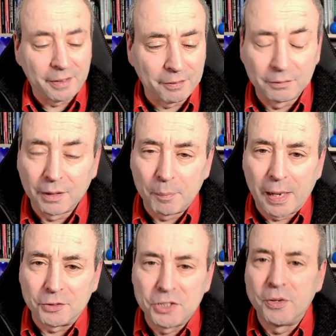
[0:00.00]
thing
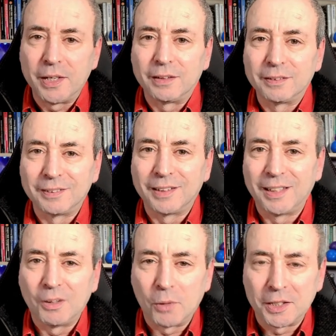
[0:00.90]
about doing
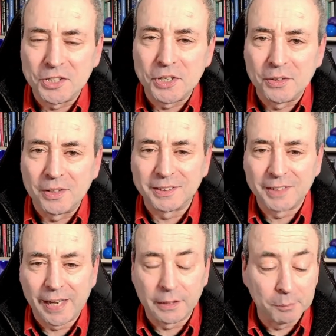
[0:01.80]
what I do, is
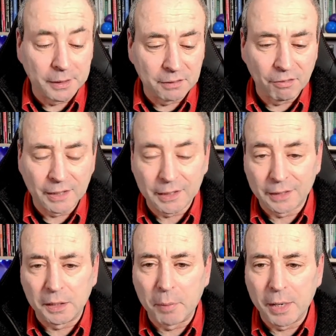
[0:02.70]
I get to meet some
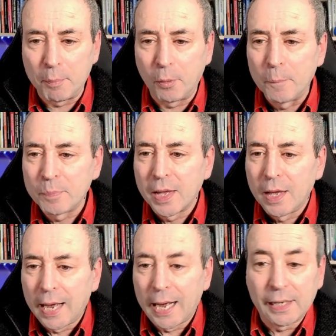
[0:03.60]
fantastic people.
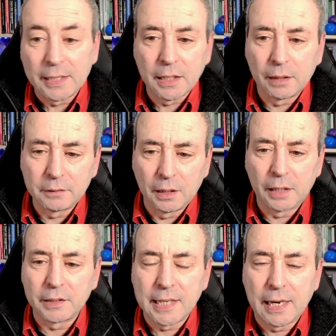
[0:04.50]
And actually,
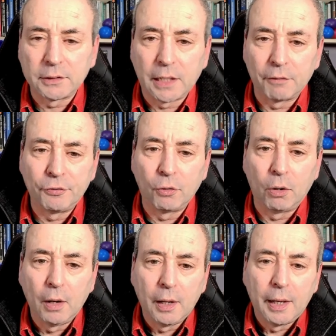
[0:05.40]
another shout out
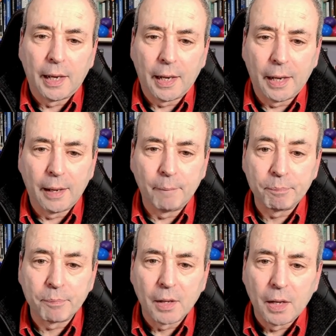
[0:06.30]
for
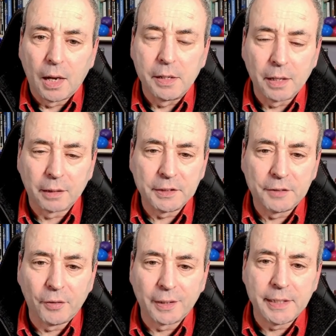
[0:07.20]
another
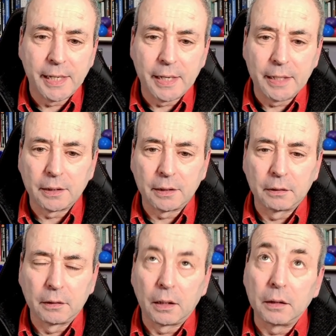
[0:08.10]
interview I did
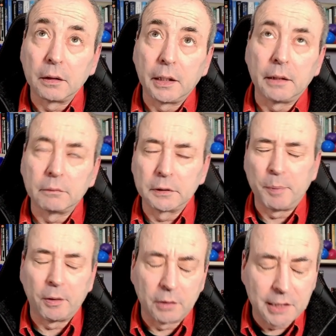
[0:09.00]
that has
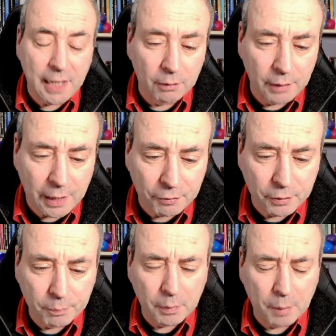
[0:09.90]
been on the channel now
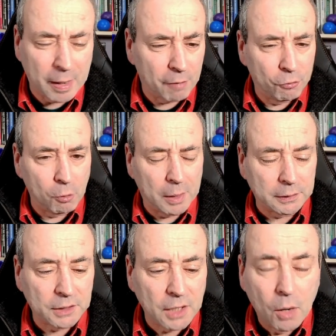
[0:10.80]
for about 4
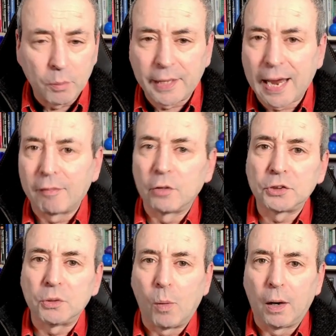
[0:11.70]
months with Carol
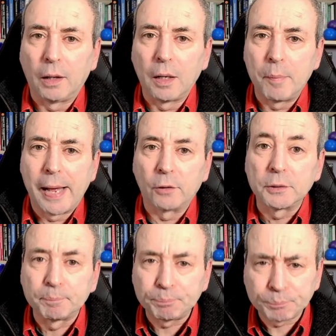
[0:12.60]
Osterweil about